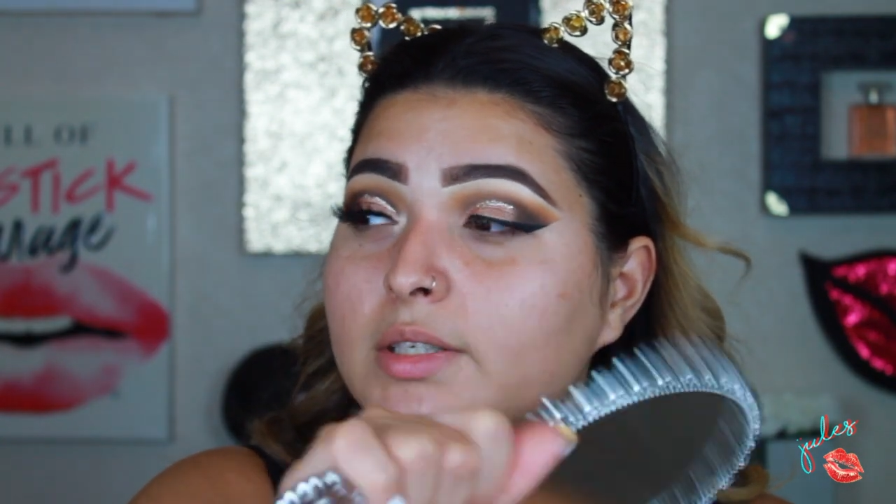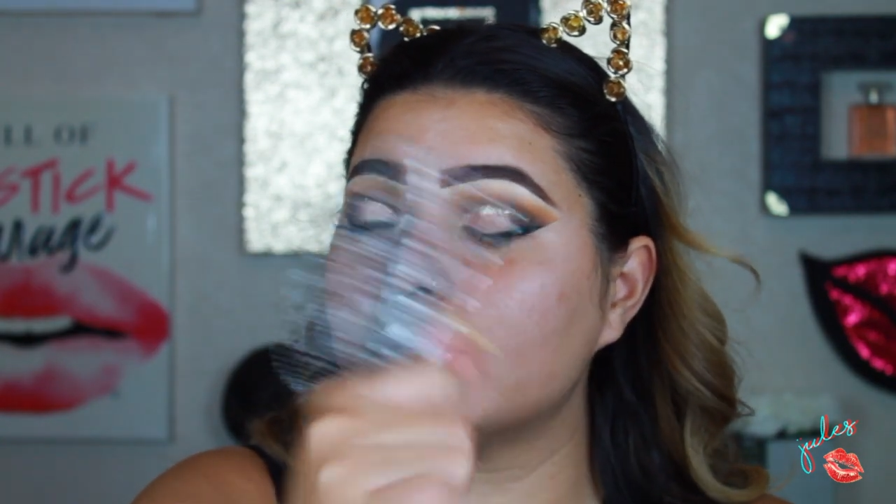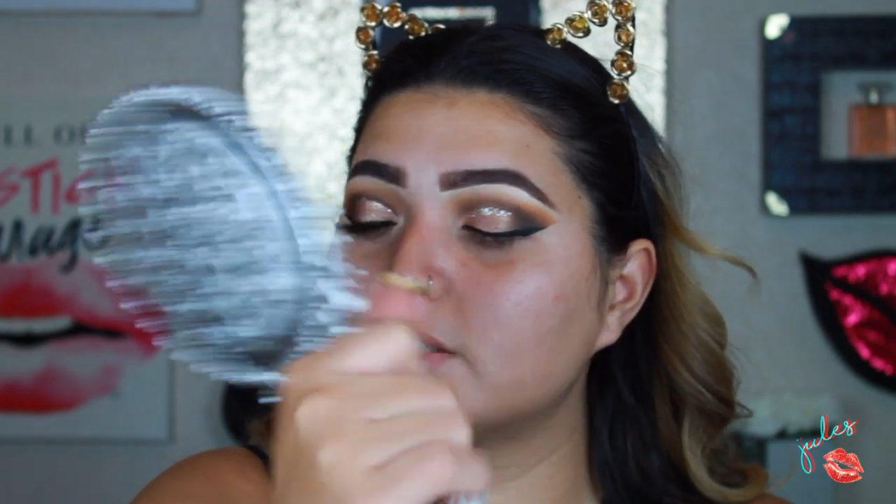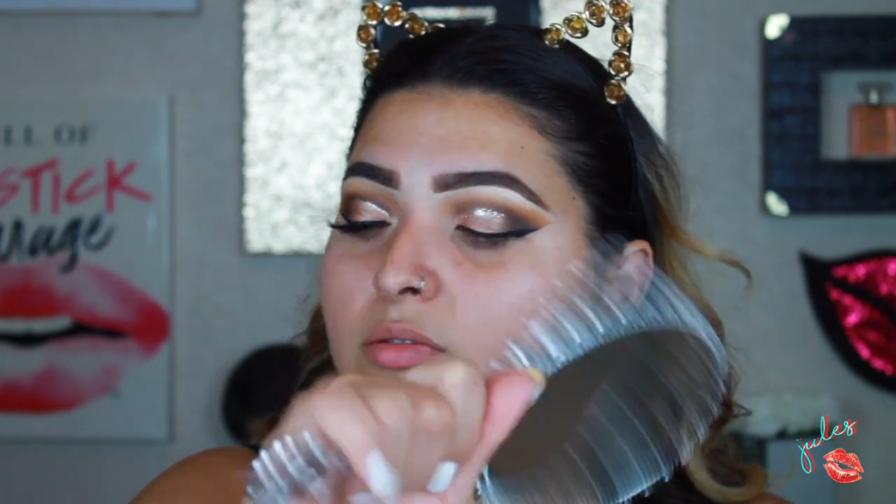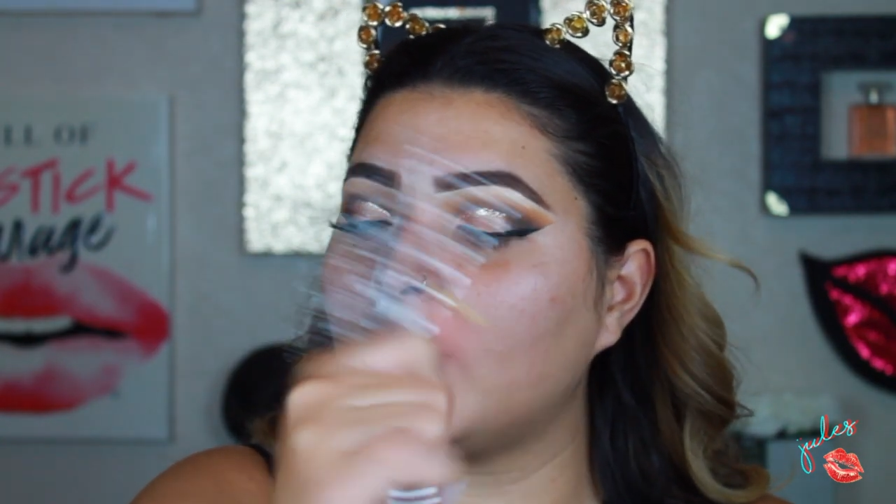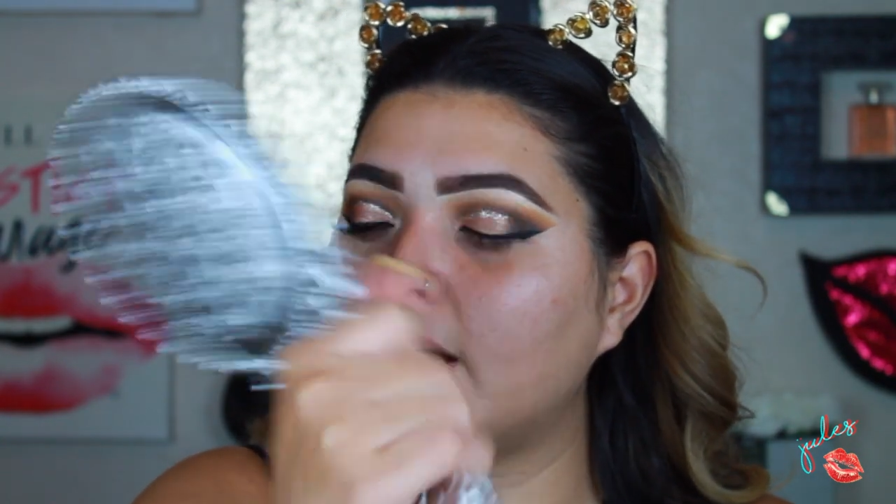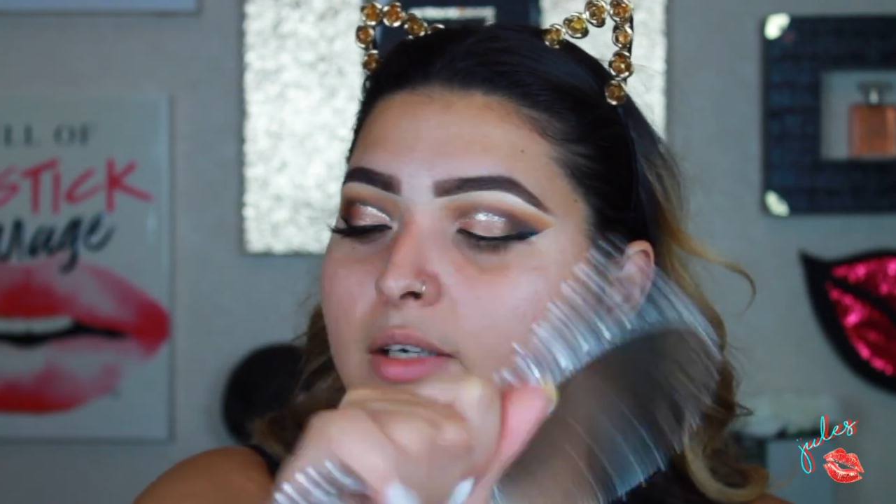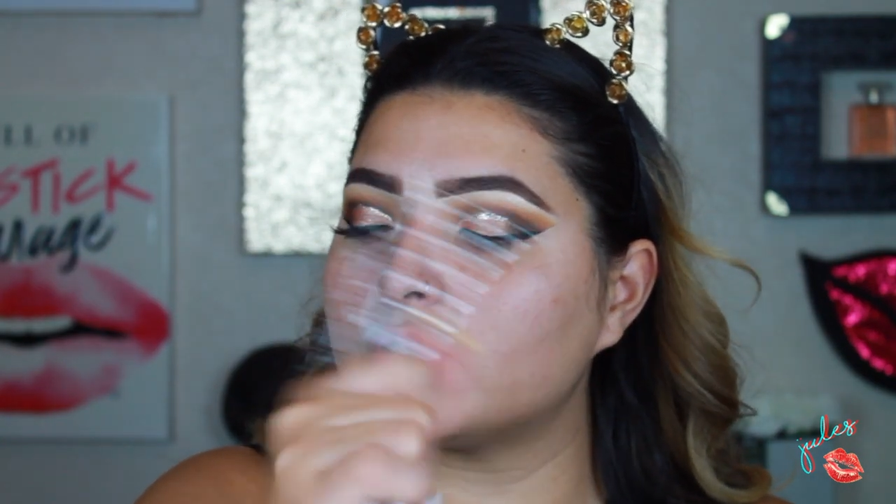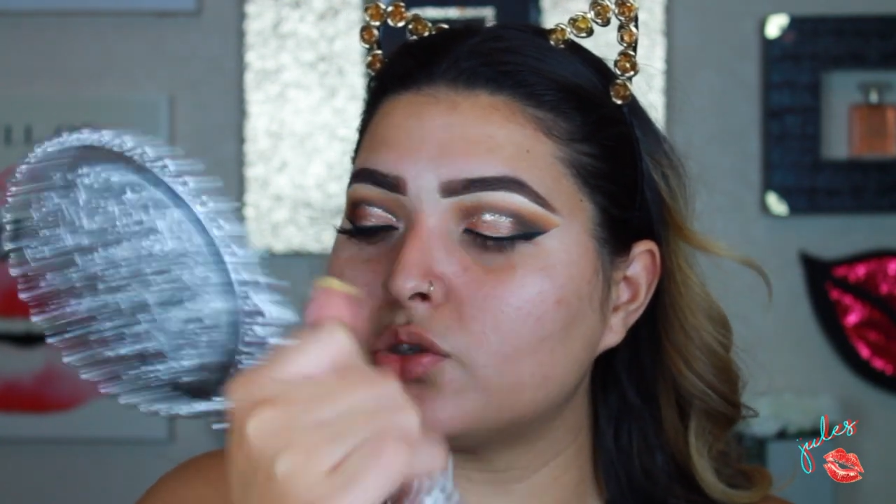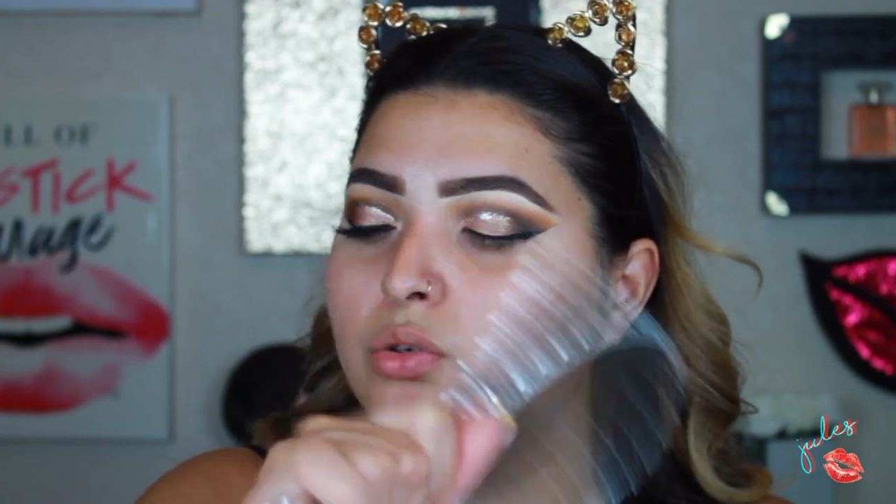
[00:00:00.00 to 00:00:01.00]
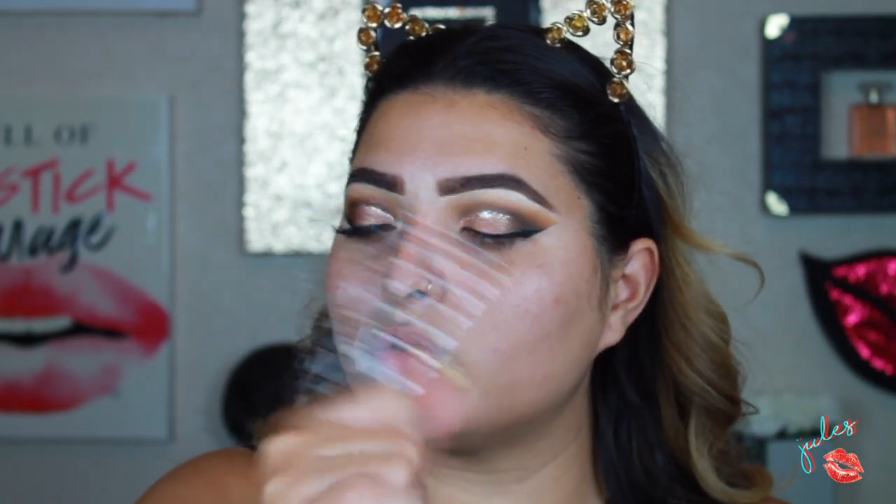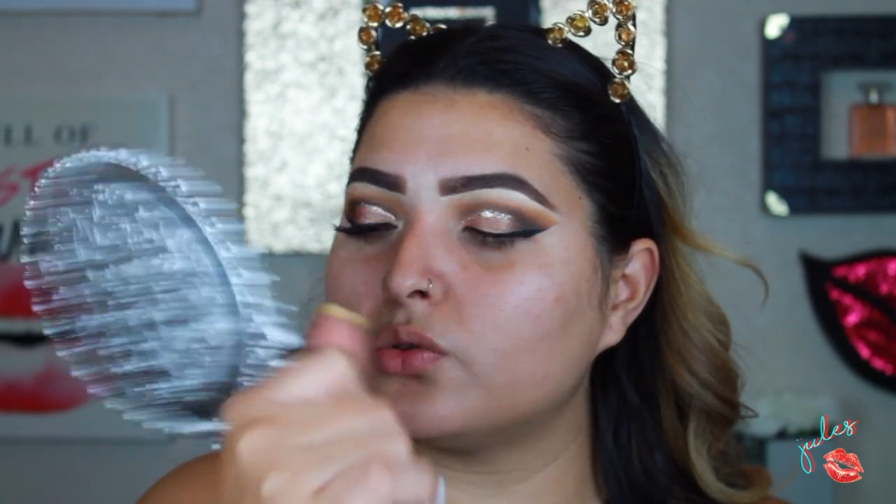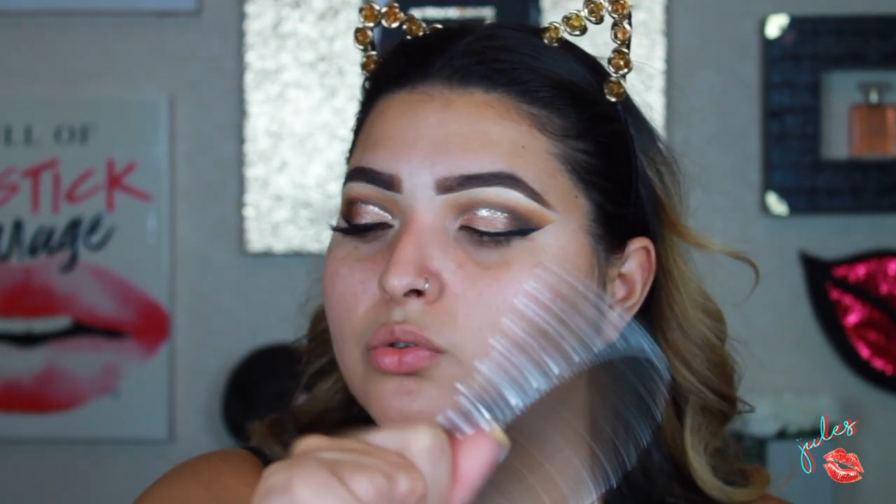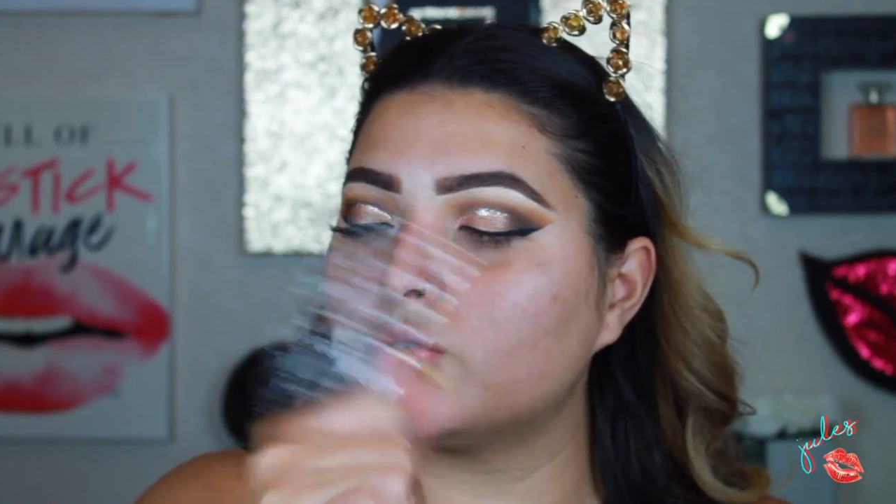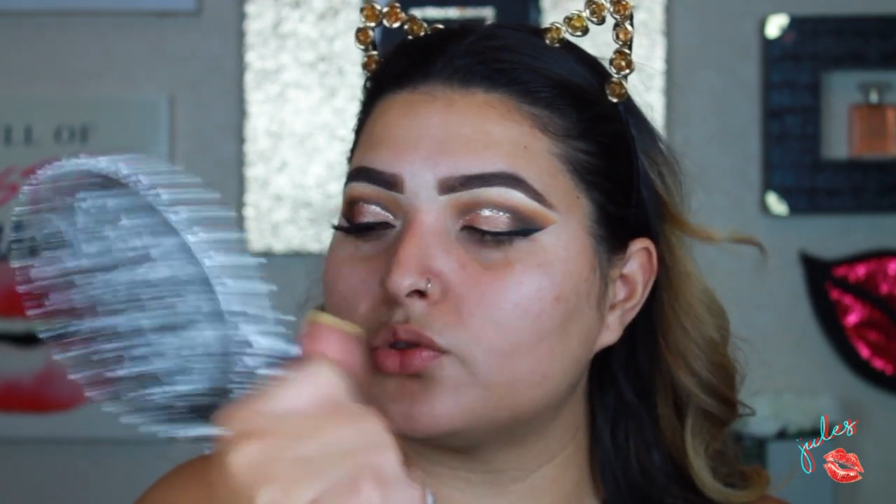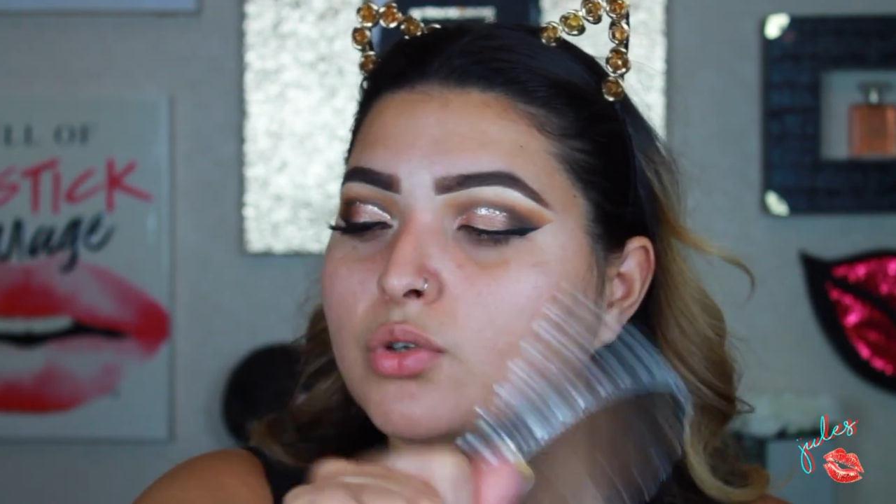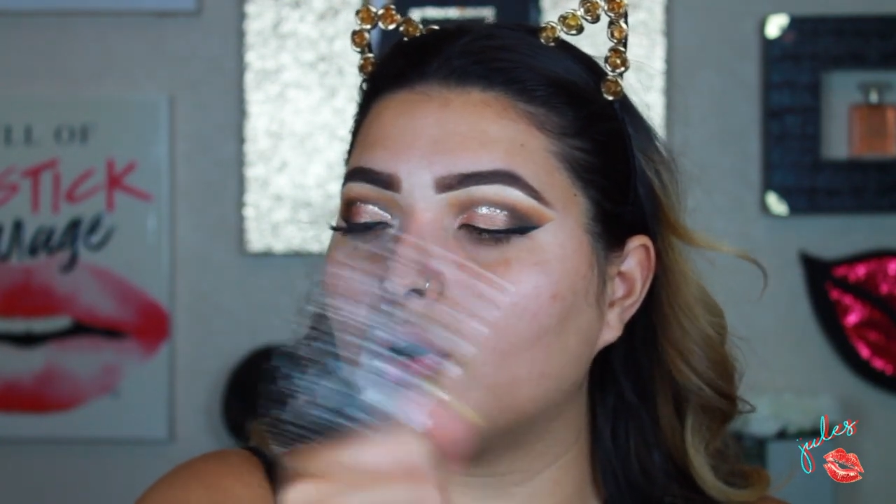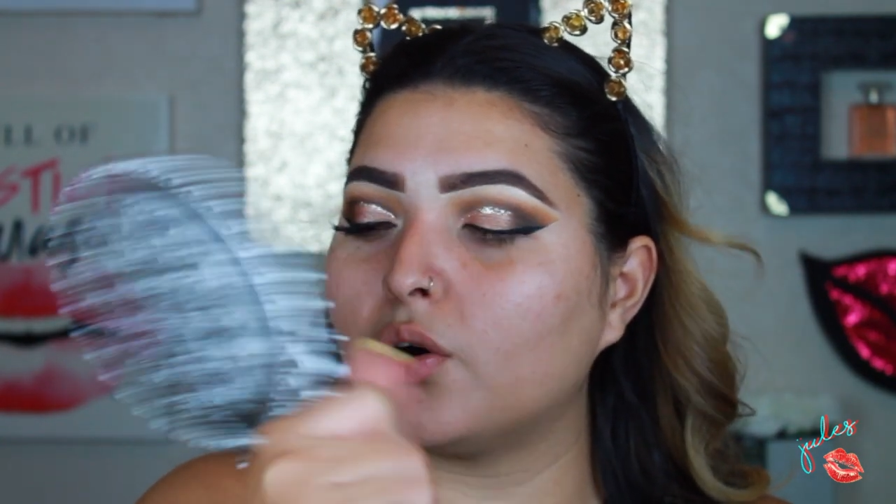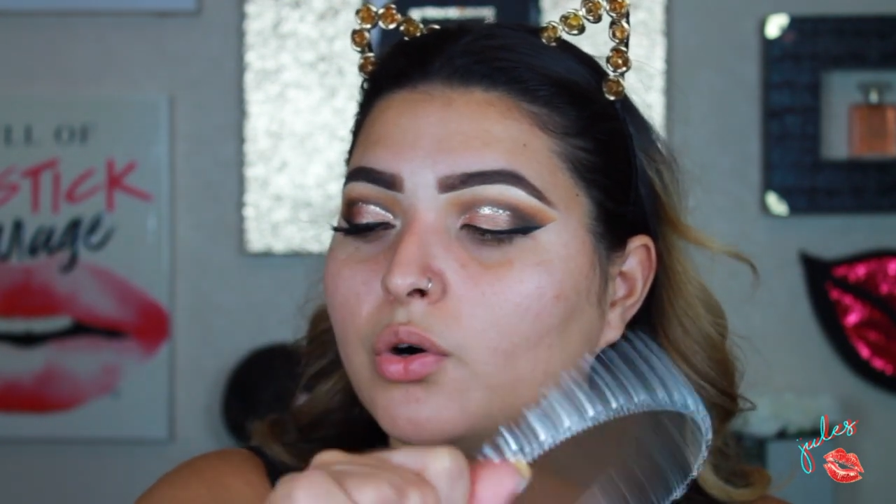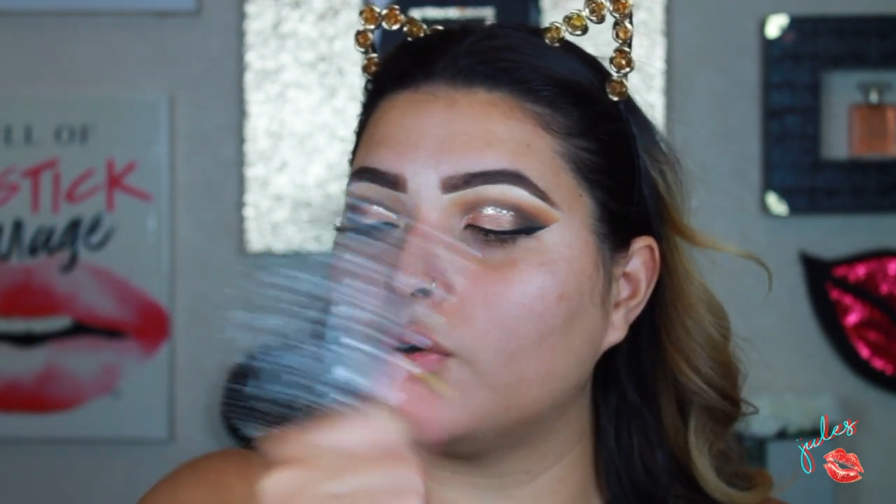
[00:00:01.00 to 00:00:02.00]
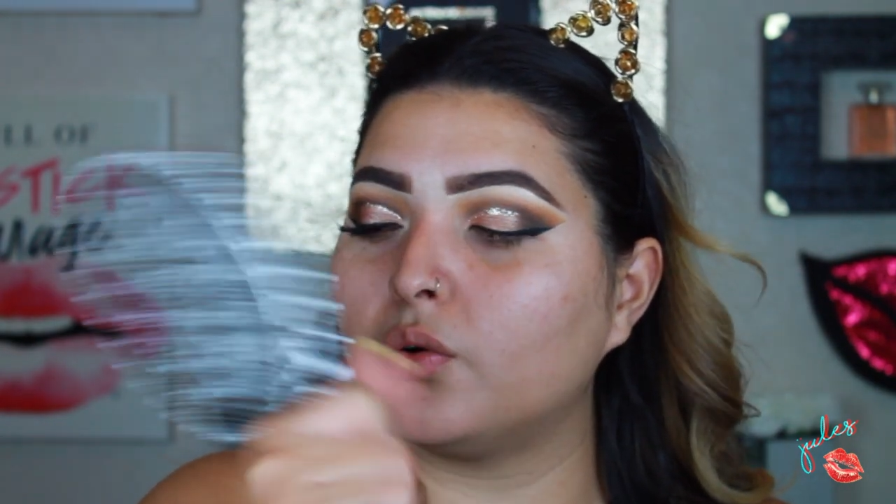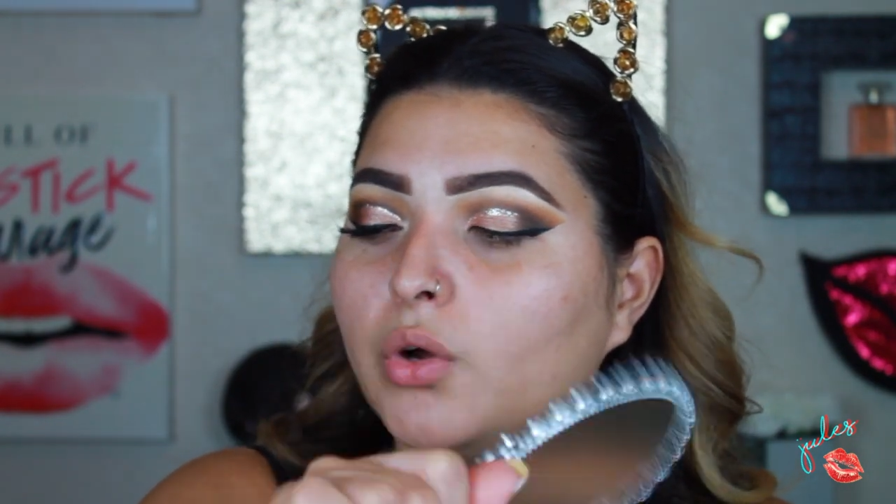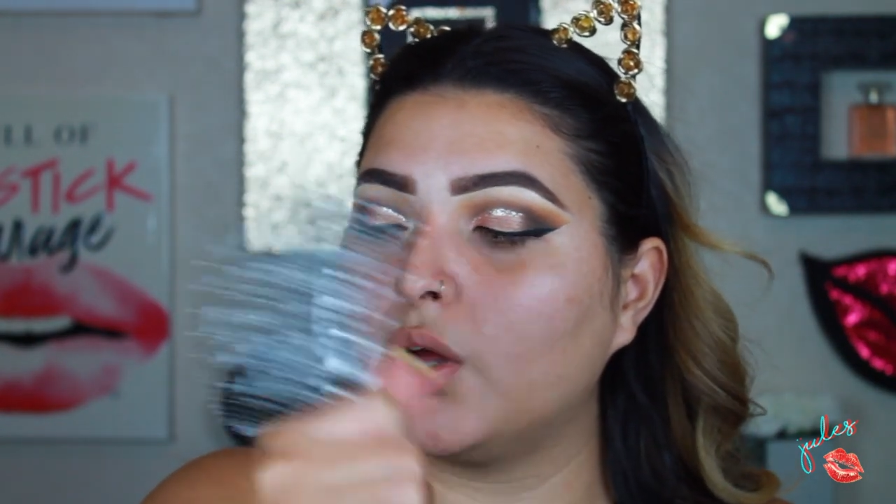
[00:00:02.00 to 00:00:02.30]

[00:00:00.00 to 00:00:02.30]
Six Flags soon, so